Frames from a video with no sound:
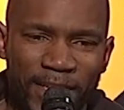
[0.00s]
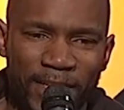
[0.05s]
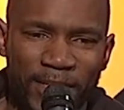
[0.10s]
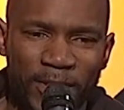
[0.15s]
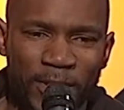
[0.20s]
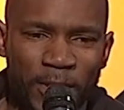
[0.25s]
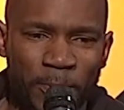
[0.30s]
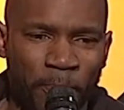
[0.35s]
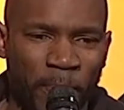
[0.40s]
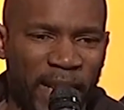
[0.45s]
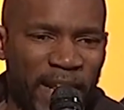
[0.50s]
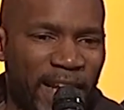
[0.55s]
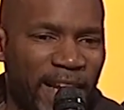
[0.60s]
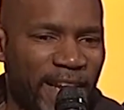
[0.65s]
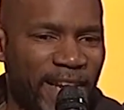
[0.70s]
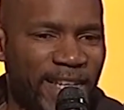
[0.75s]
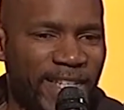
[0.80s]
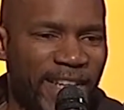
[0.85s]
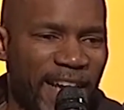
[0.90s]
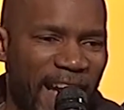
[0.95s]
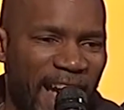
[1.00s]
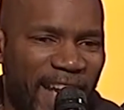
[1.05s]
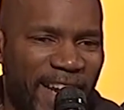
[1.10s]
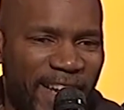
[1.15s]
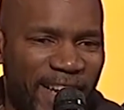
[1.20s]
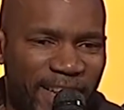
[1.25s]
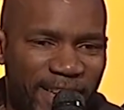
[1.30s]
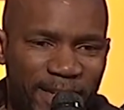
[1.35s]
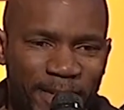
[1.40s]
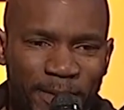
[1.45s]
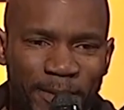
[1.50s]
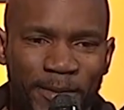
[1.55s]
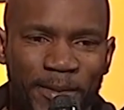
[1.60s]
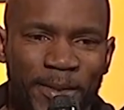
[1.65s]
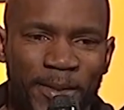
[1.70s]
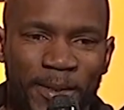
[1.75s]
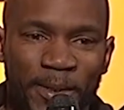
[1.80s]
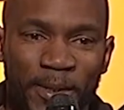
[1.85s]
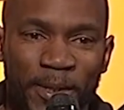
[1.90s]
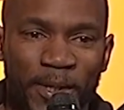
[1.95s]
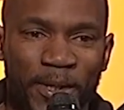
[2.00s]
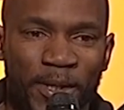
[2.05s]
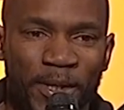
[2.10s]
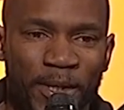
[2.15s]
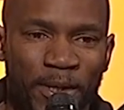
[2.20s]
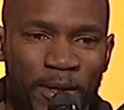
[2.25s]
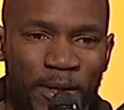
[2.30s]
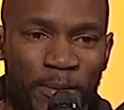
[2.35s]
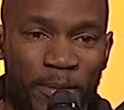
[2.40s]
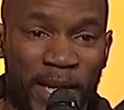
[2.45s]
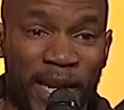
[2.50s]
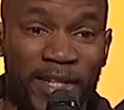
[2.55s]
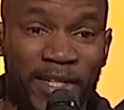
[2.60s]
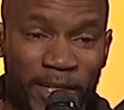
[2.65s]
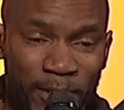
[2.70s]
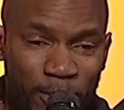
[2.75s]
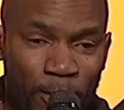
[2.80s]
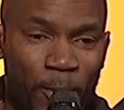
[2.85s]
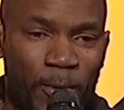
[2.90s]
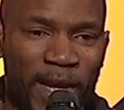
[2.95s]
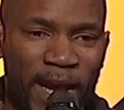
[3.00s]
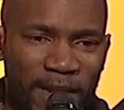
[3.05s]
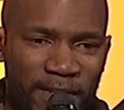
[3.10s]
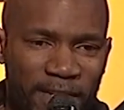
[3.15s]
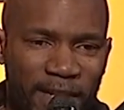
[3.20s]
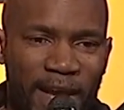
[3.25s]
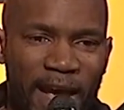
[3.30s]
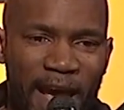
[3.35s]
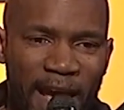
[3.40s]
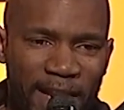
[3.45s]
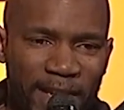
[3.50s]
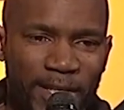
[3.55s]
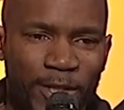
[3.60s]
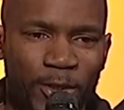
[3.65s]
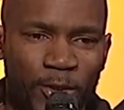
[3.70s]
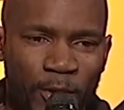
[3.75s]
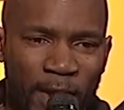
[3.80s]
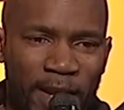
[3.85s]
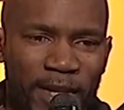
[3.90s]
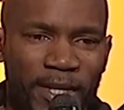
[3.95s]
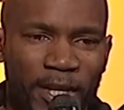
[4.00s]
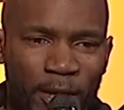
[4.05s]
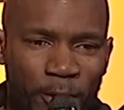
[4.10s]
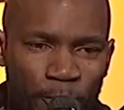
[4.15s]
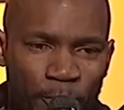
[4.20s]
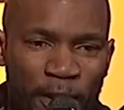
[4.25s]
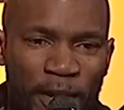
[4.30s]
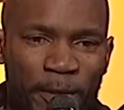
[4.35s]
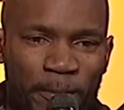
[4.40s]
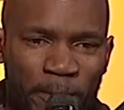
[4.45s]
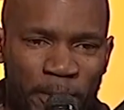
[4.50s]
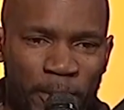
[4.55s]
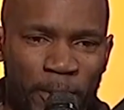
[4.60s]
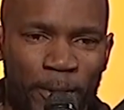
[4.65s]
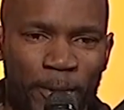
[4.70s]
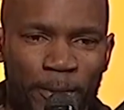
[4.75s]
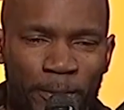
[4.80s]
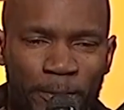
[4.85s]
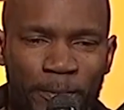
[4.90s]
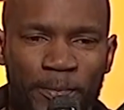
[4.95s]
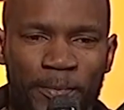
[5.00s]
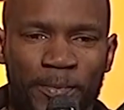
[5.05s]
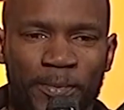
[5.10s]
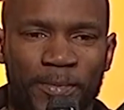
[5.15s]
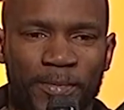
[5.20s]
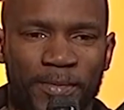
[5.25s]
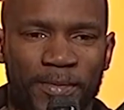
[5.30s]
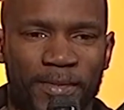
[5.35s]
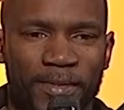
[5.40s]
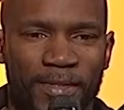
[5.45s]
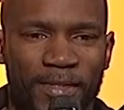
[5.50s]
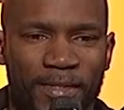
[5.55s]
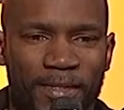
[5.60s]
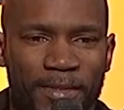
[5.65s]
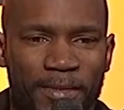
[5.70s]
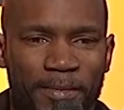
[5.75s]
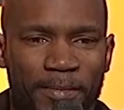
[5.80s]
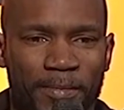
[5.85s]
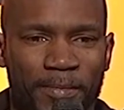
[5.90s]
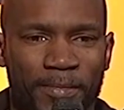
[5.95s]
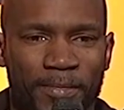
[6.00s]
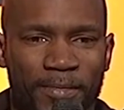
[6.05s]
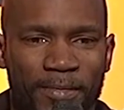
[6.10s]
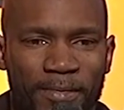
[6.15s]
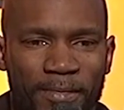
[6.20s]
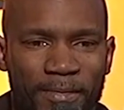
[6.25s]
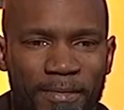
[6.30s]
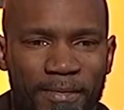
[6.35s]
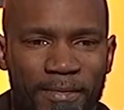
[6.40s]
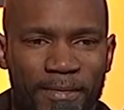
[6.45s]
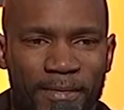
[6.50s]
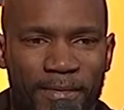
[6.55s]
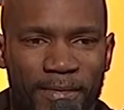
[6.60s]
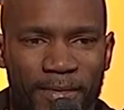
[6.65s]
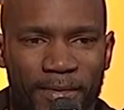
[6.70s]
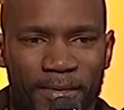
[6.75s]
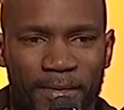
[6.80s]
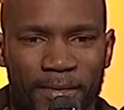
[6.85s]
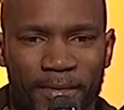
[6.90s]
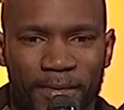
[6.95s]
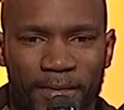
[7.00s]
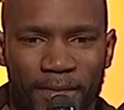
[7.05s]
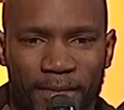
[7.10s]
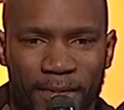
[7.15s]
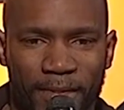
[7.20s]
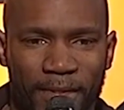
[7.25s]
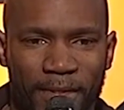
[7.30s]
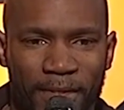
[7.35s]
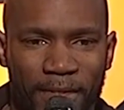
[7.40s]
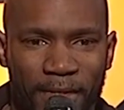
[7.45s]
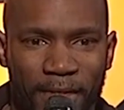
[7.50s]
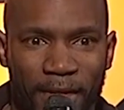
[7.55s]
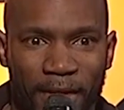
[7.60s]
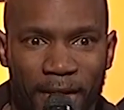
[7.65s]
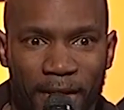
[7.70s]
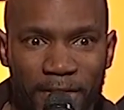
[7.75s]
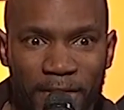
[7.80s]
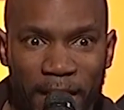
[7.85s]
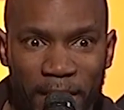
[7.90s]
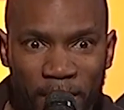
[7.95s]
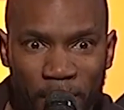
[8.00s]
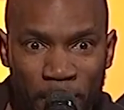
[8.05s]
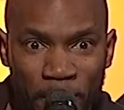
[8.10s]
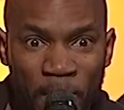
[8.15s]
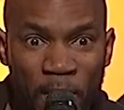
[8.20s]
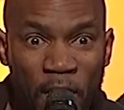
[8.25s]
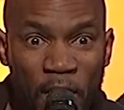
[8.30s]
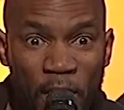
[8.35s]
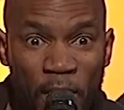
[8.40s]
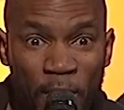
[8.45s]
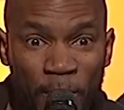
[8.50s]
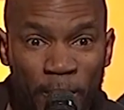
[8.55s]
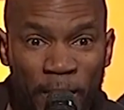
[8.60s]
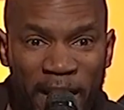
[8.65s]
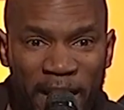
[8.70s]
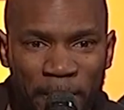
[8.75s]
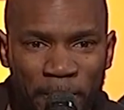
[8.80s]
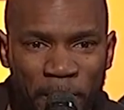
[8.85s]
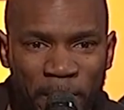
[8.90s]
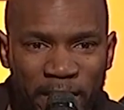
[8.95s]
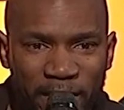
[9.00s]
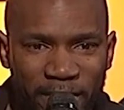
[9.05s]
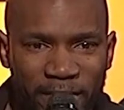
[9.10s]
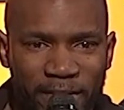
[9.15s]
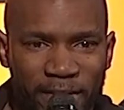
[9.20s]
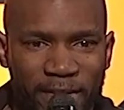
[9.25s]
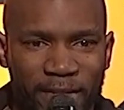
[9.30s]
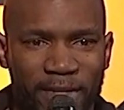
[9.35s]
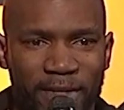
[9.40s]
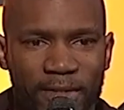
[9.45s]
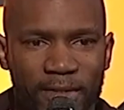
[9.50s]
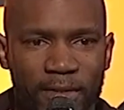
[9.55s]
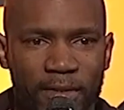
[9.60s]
Just playing, daddy. But I did go down to the alley to try to get raped, though. I was like, come on, rapist.